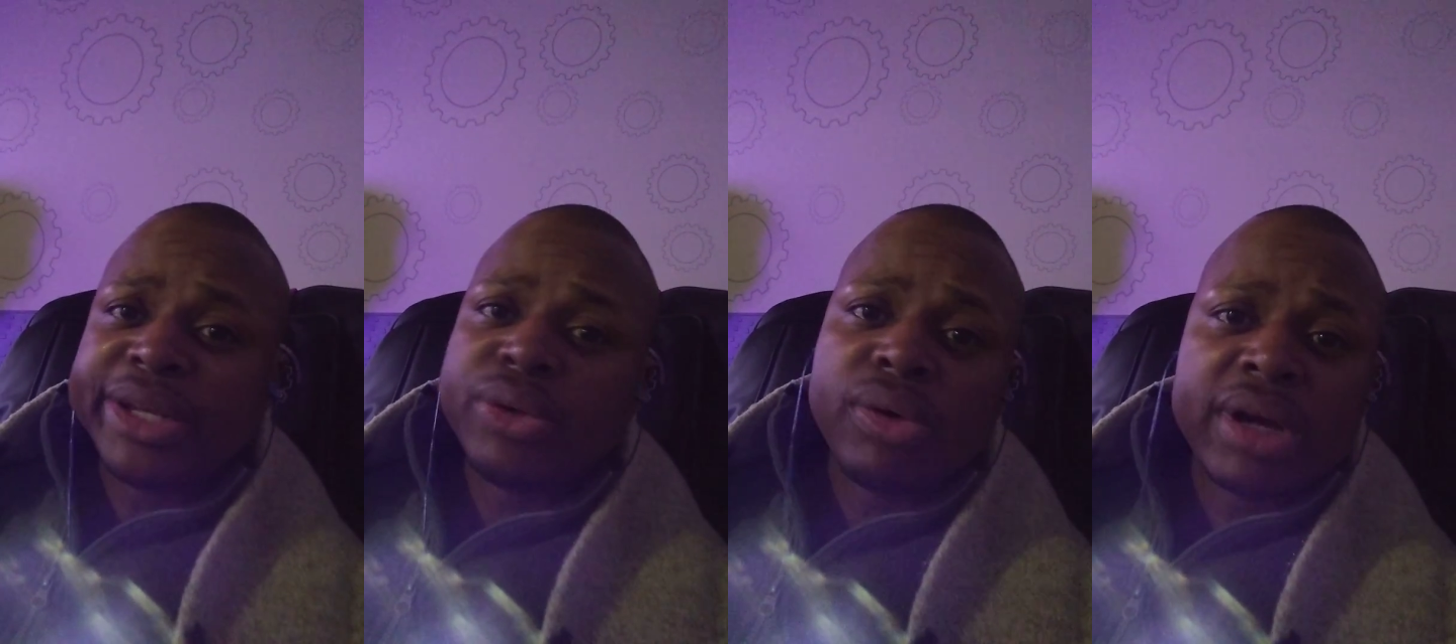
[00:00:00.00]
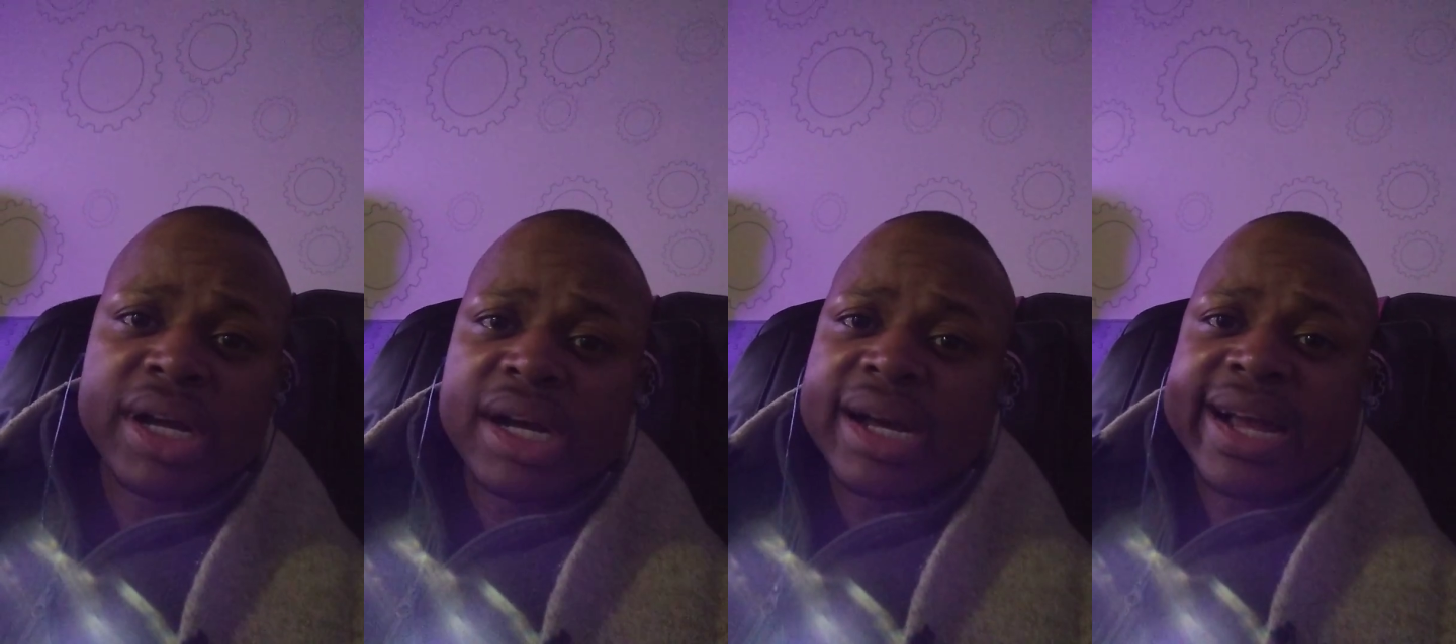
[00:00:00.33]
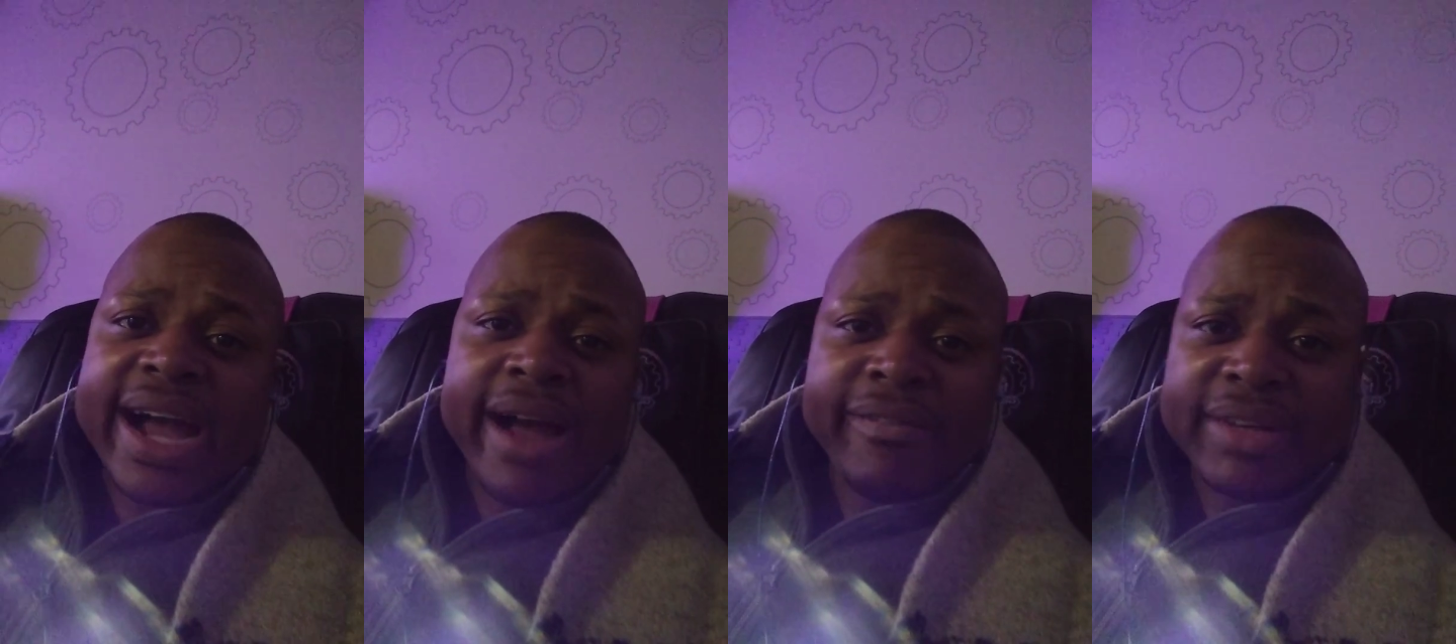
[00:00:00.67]
They're doing gun
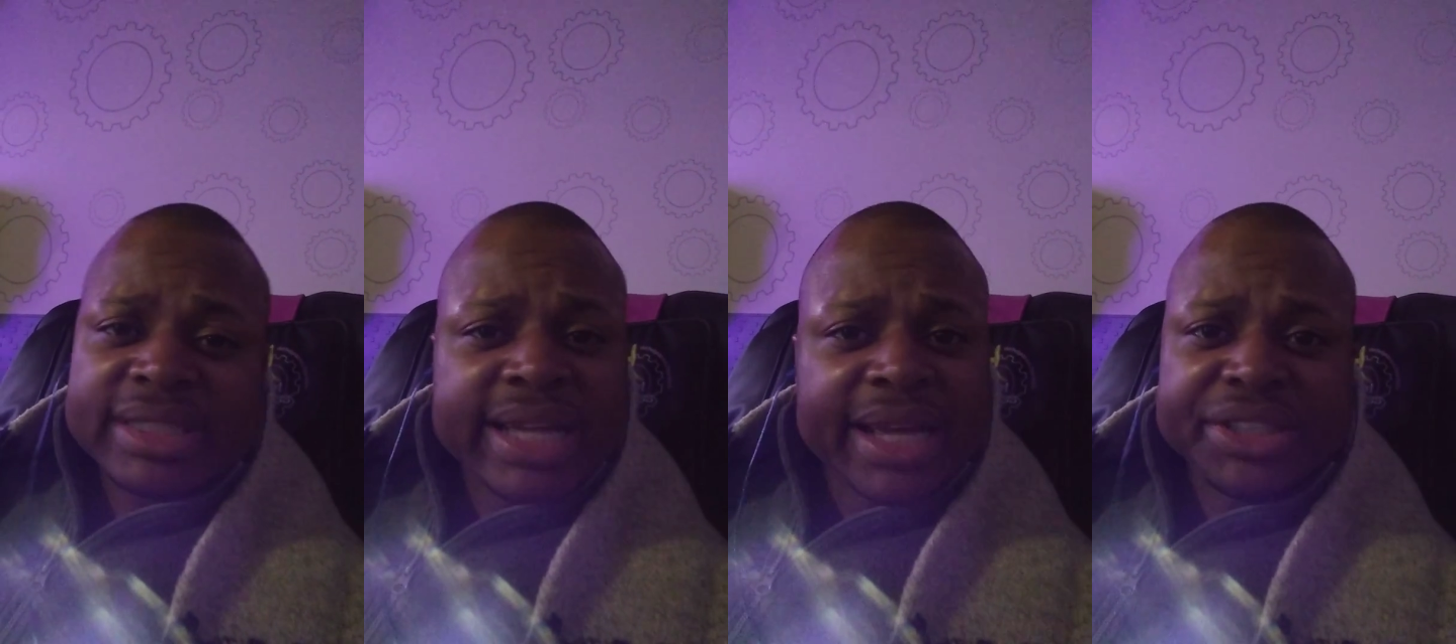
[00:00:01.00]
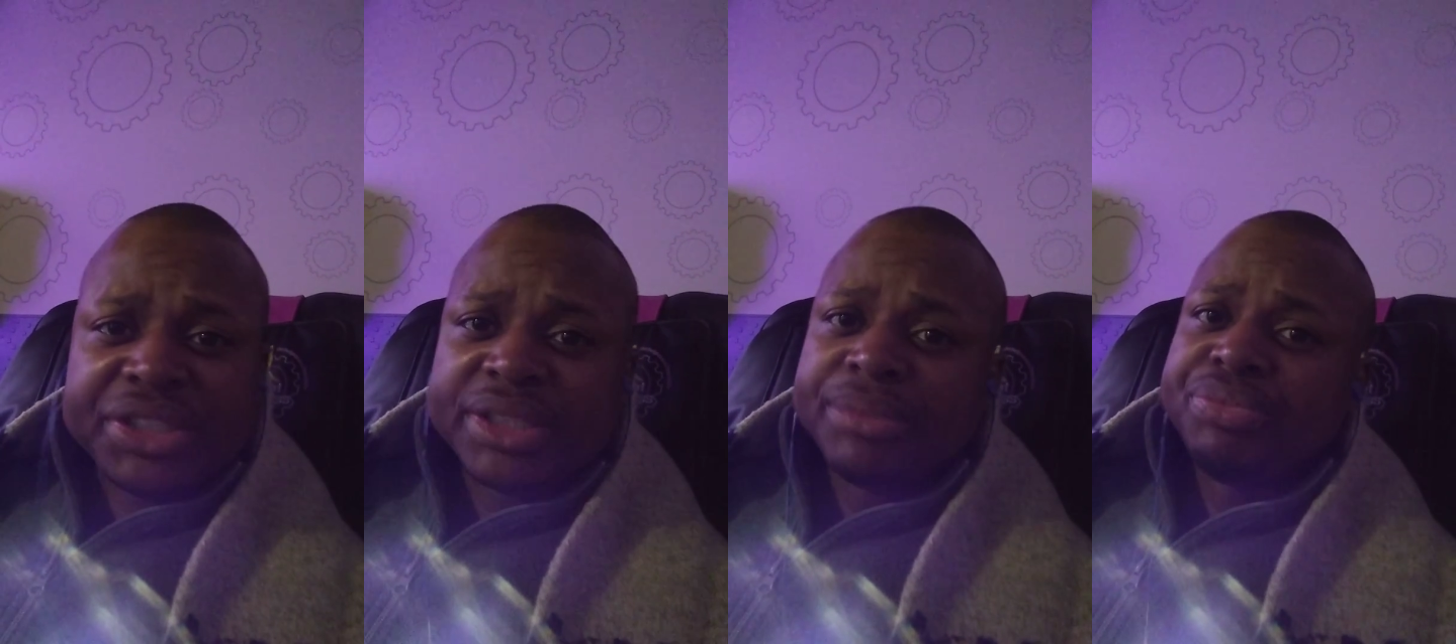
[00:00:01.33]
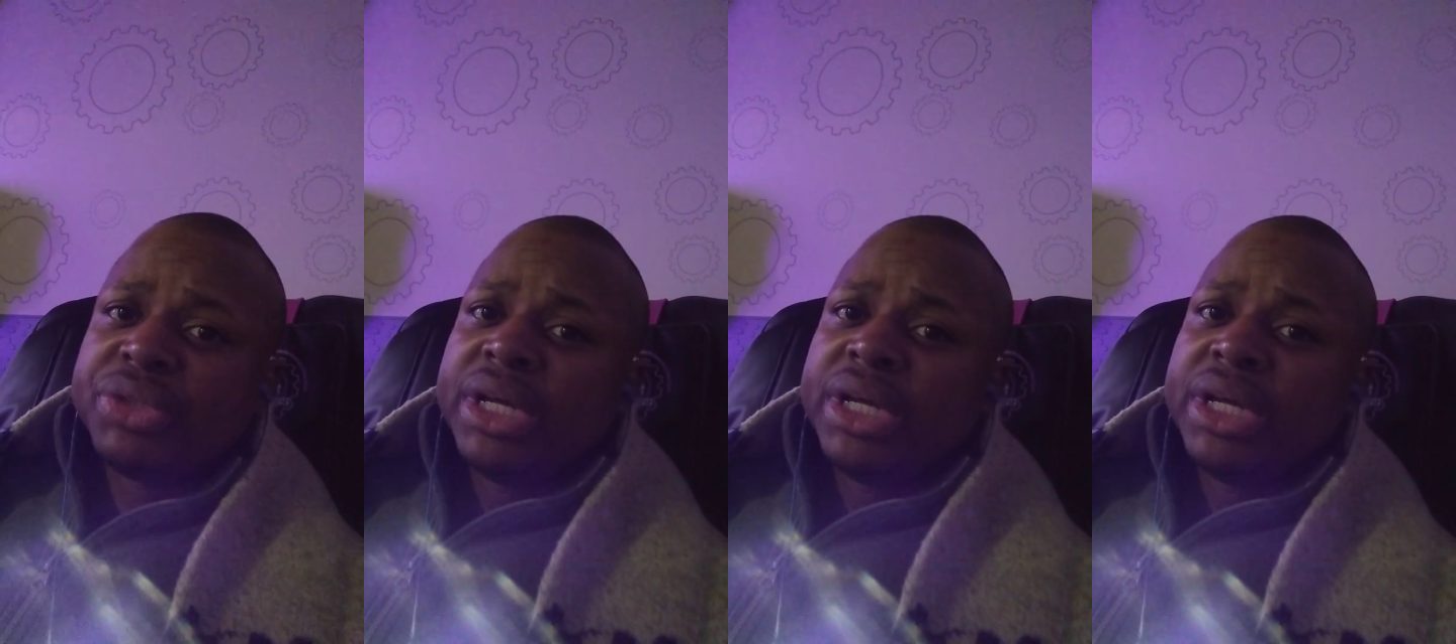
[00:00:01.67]
confiscation.